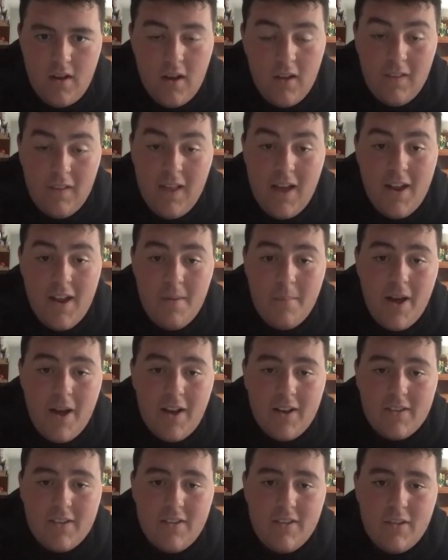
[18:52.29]
a lot of
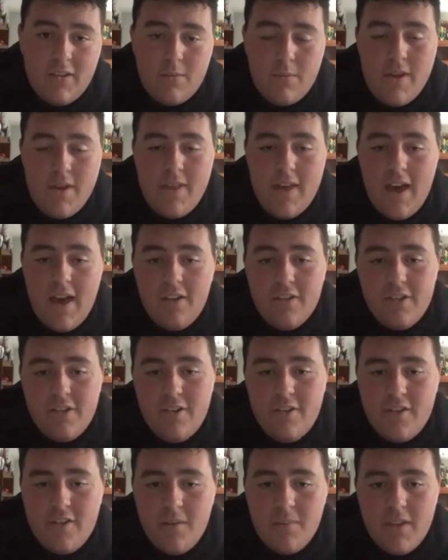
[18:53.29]
boxes, 3,000
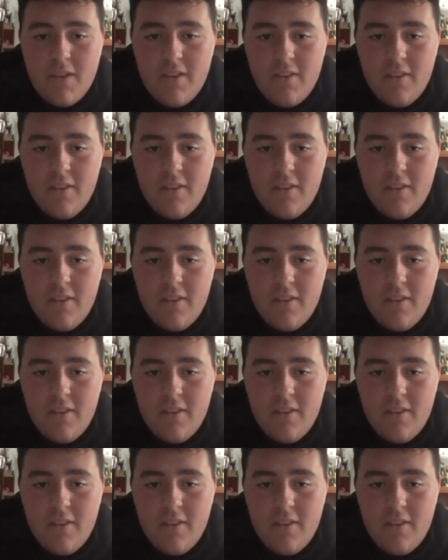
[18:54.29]
or something.